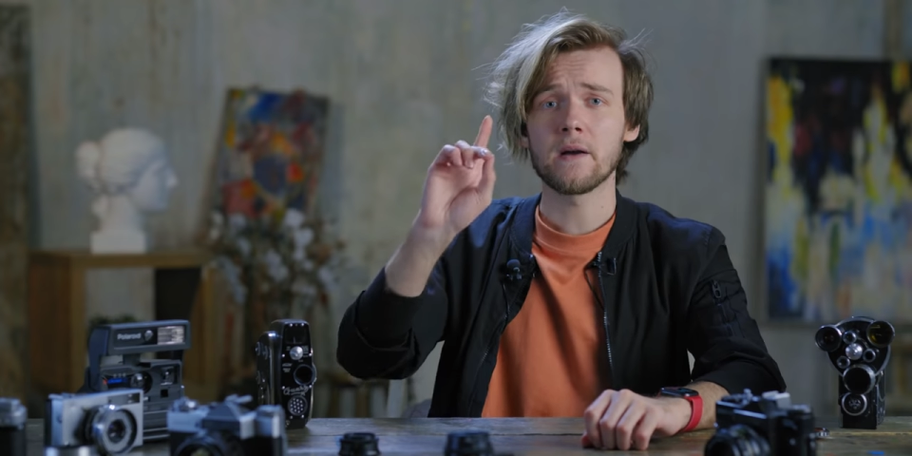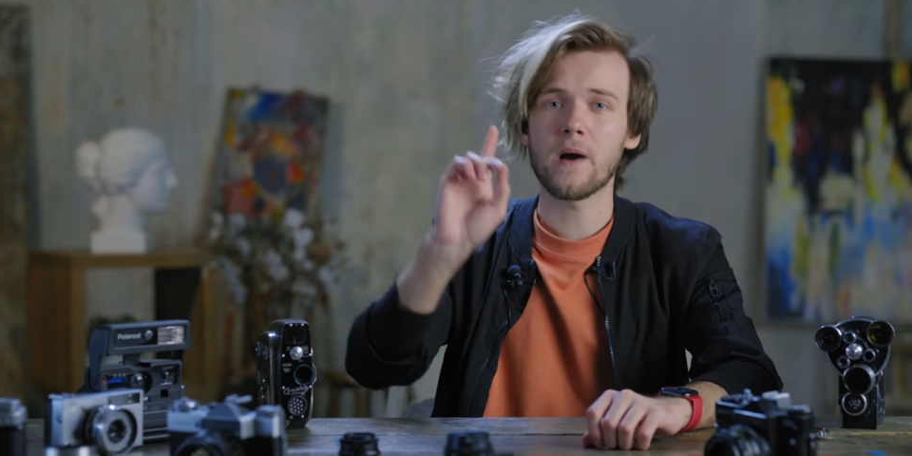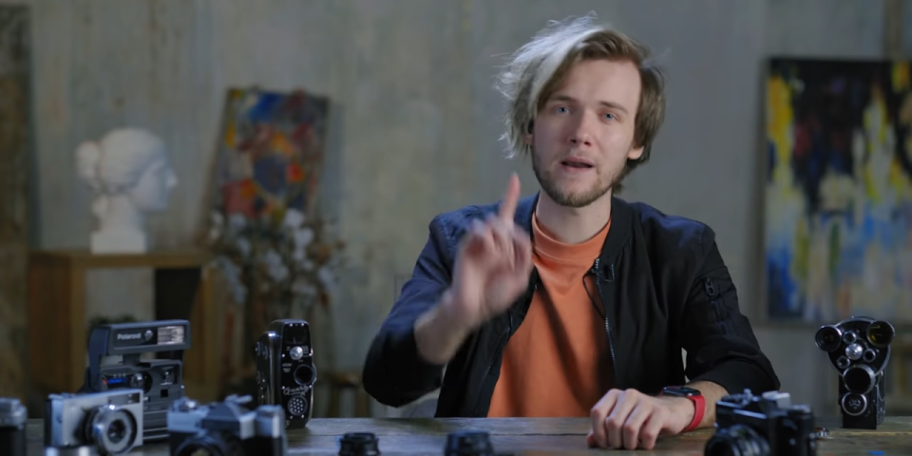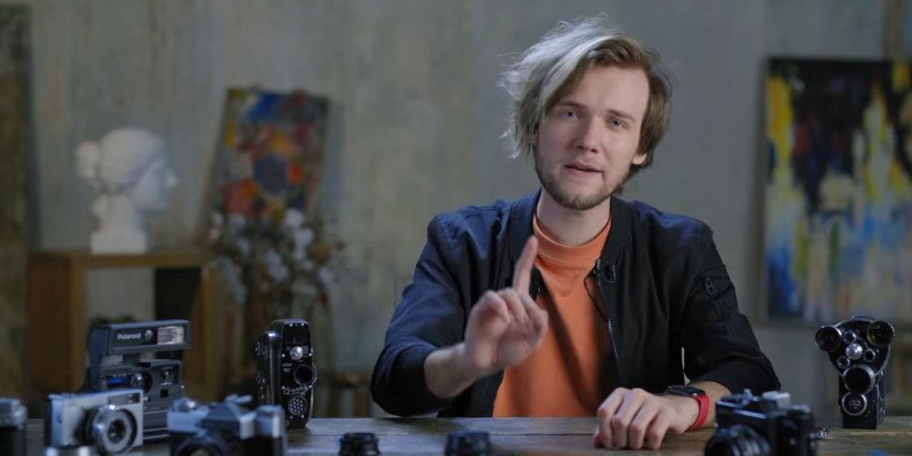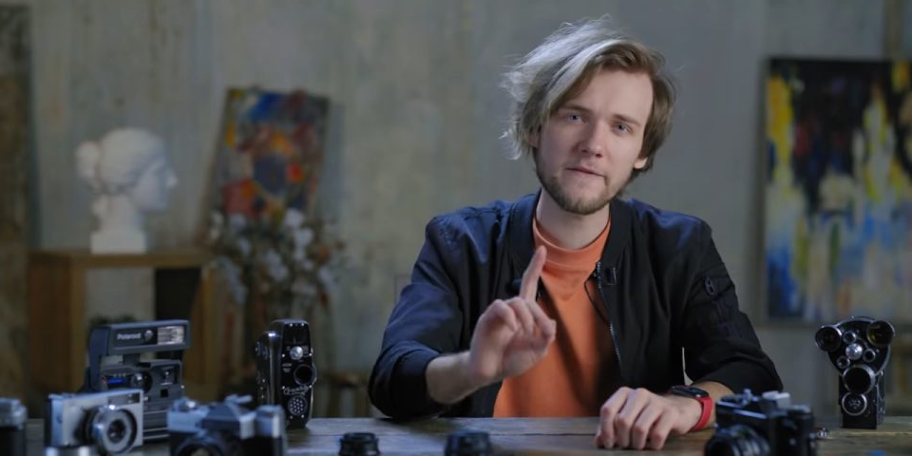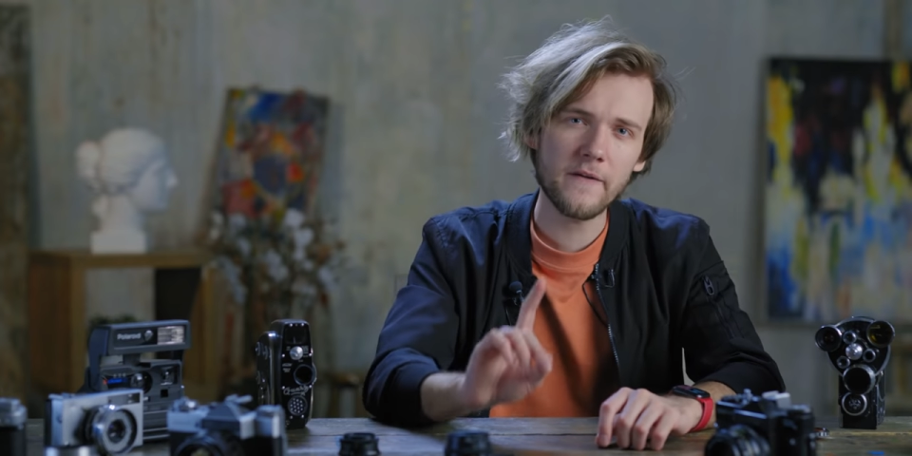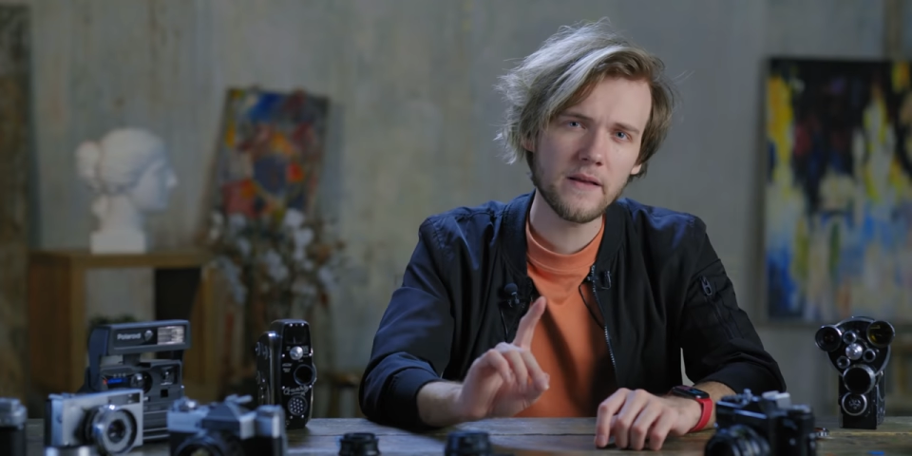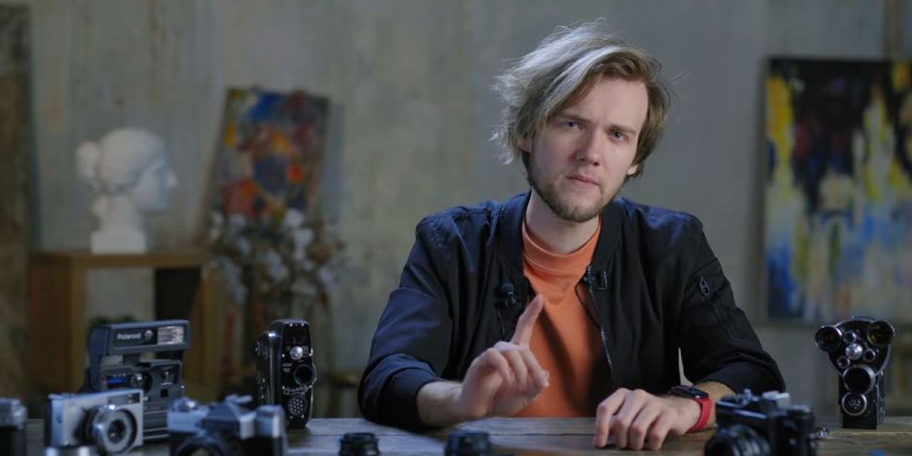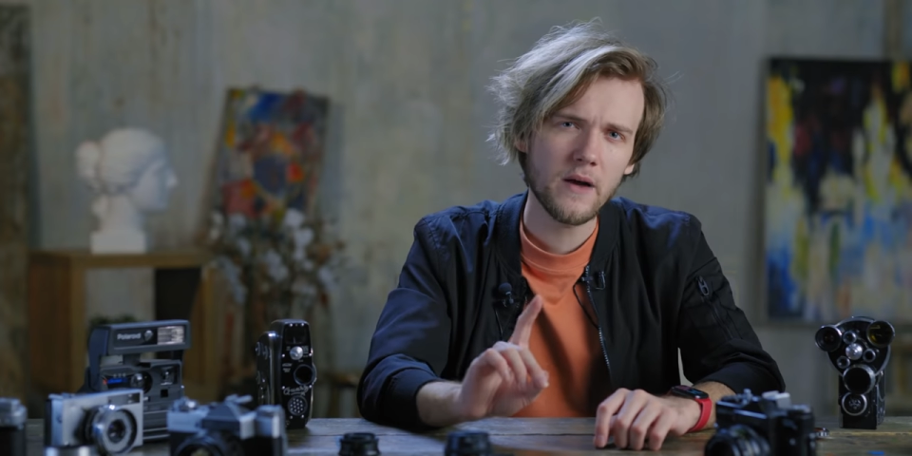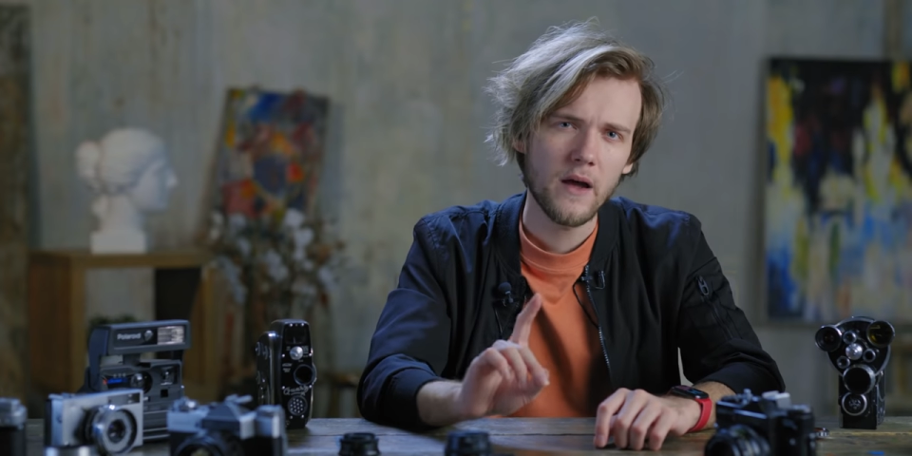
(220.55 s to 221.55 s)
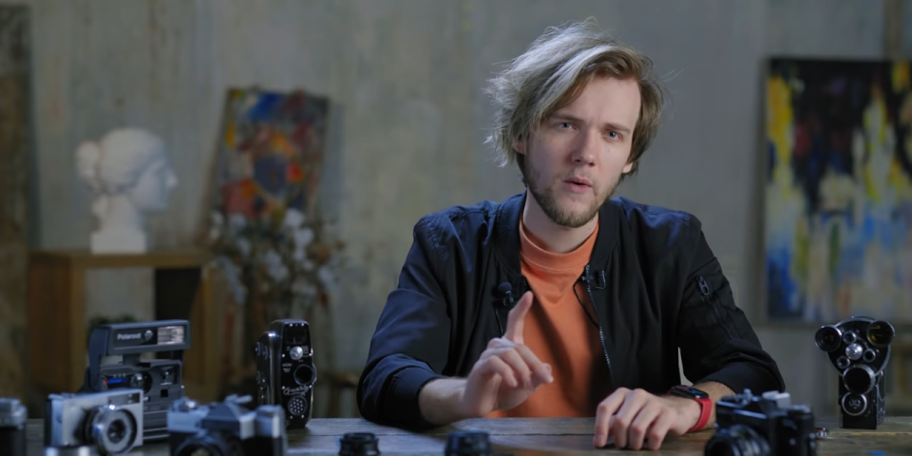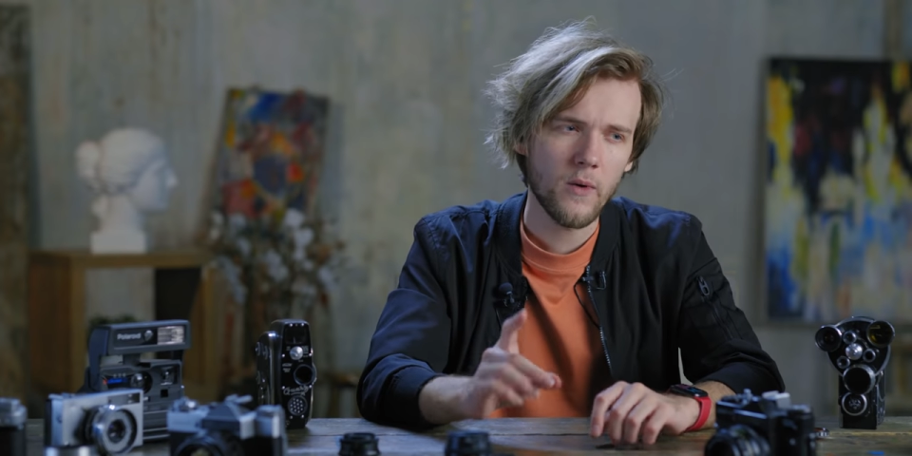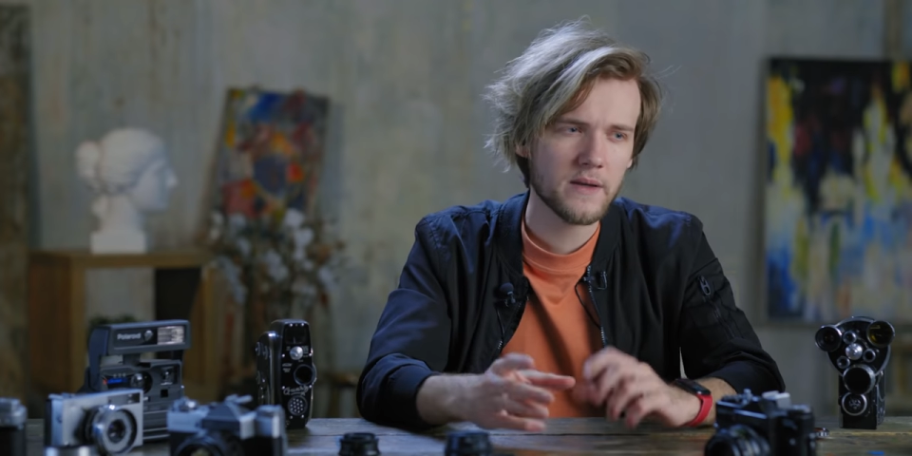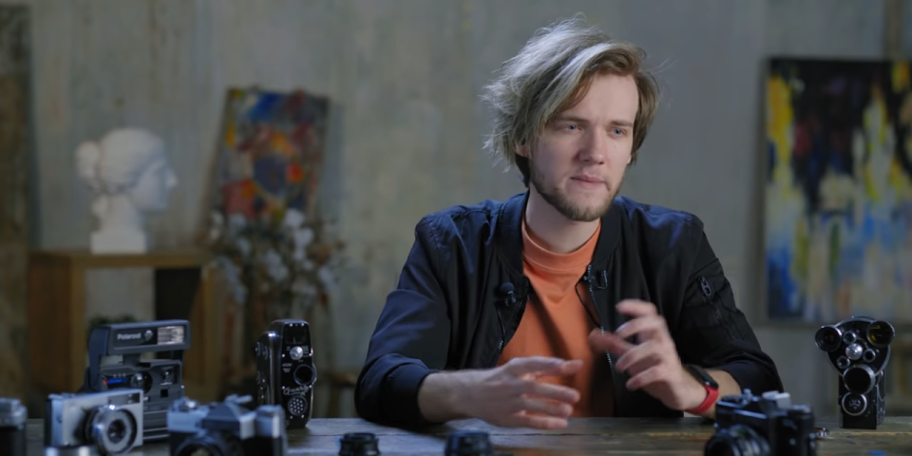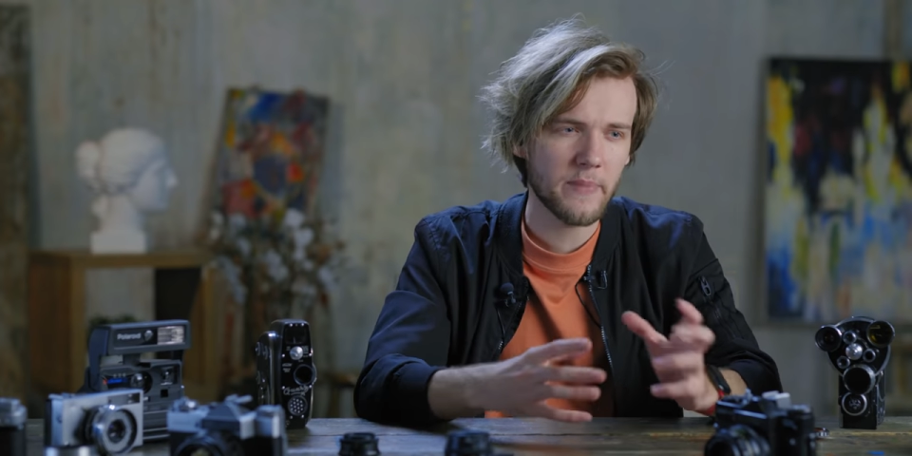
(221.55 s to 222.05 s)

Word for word: Colored film works